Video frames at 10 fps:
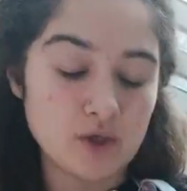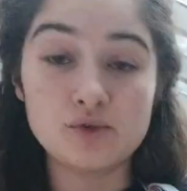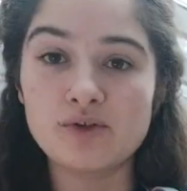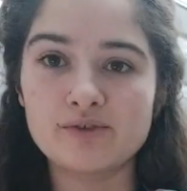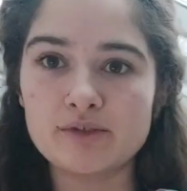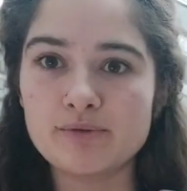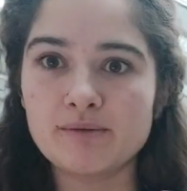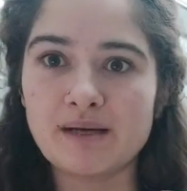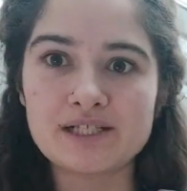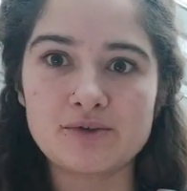Also, I've just put the
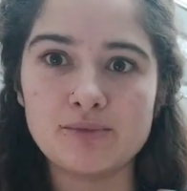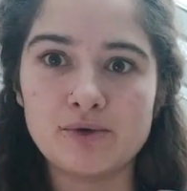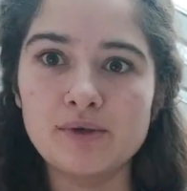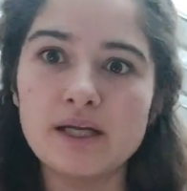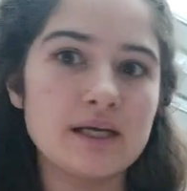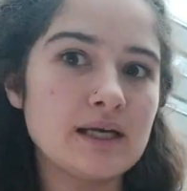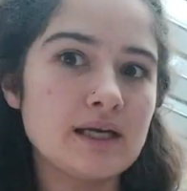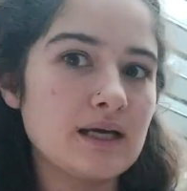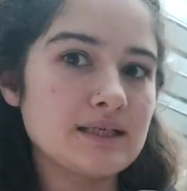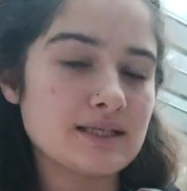mascarpone
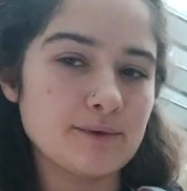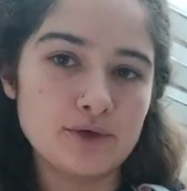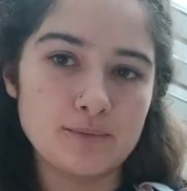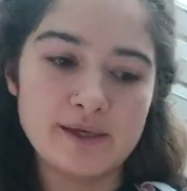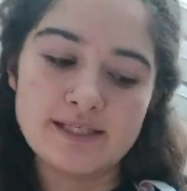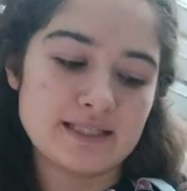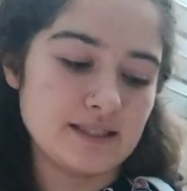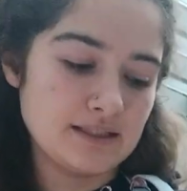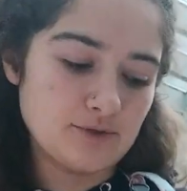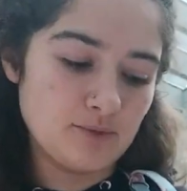sabayon mix
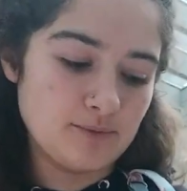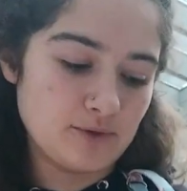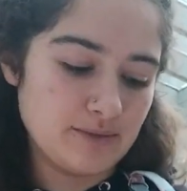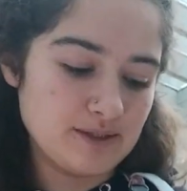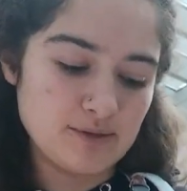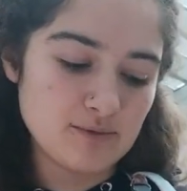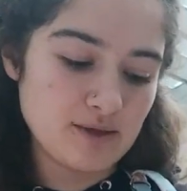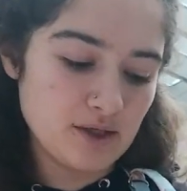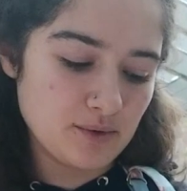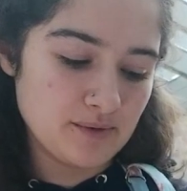into the whipped cream. It's supposed to
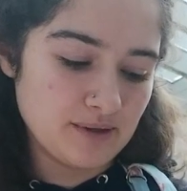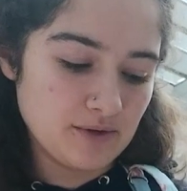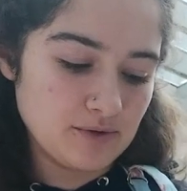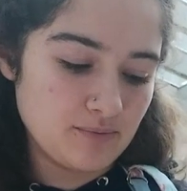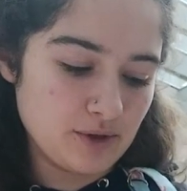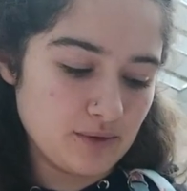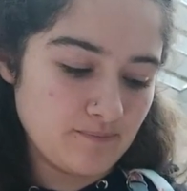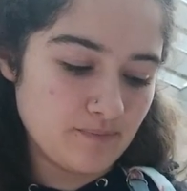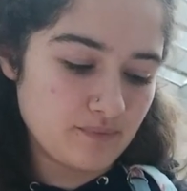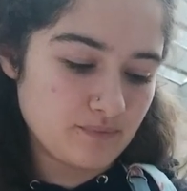be the other way around,
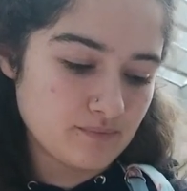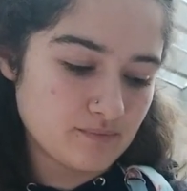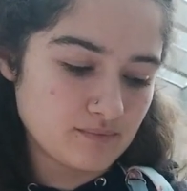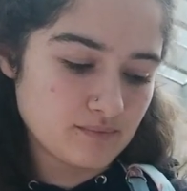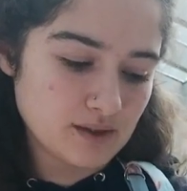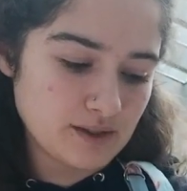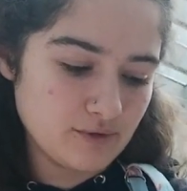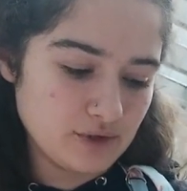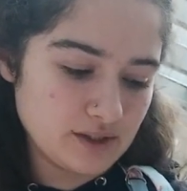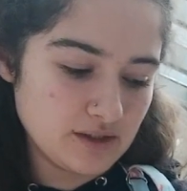but I've
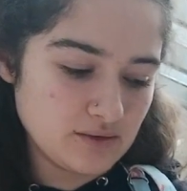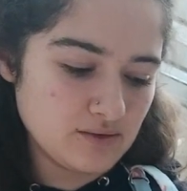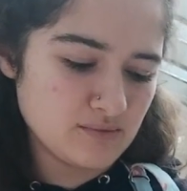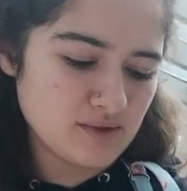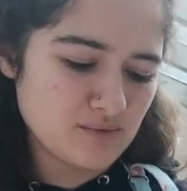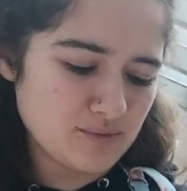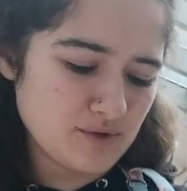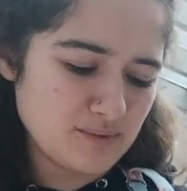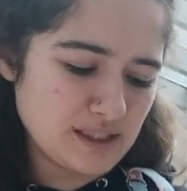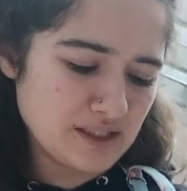not done that. This whipped
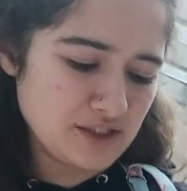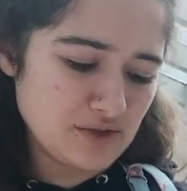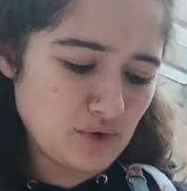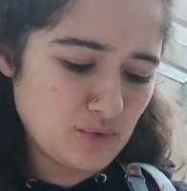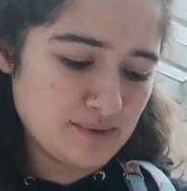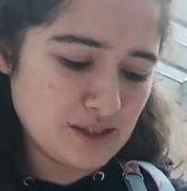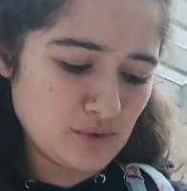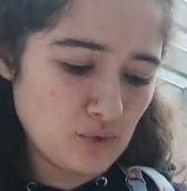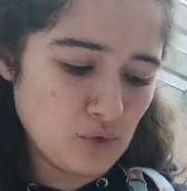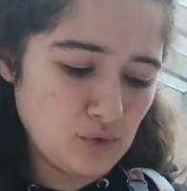cream is actually not whipped
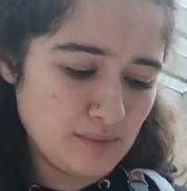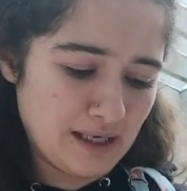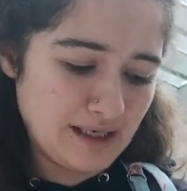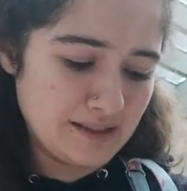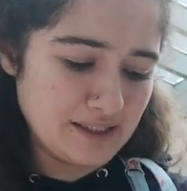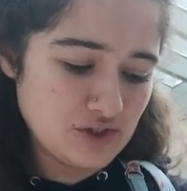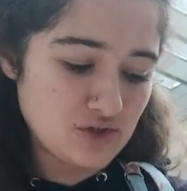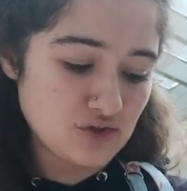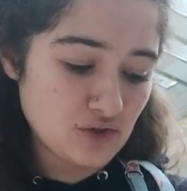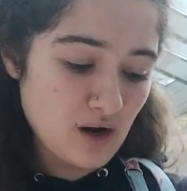at all, man.
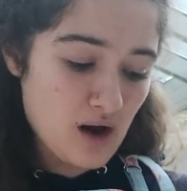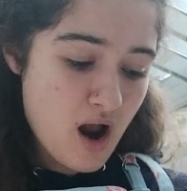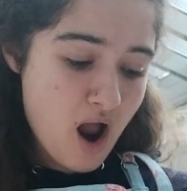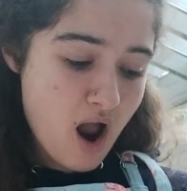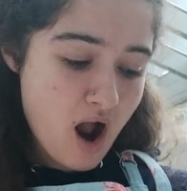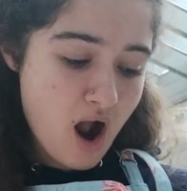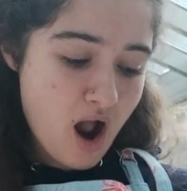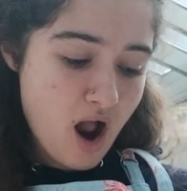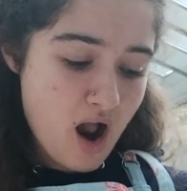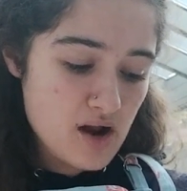This
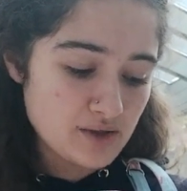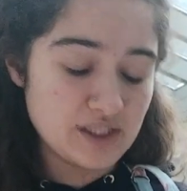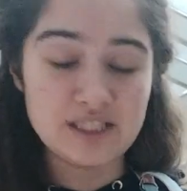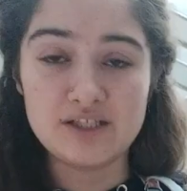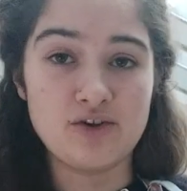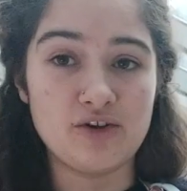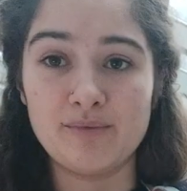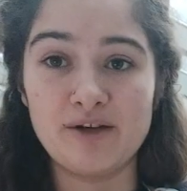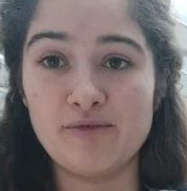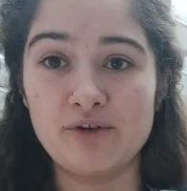is not
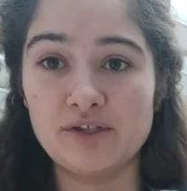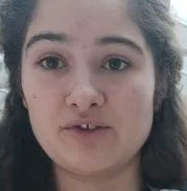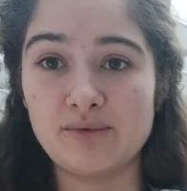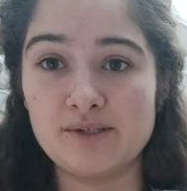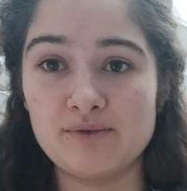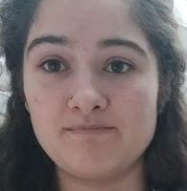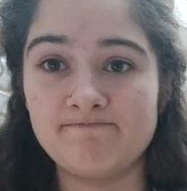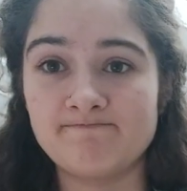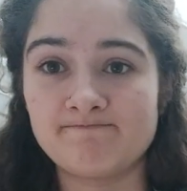going to make for a good tiramisu.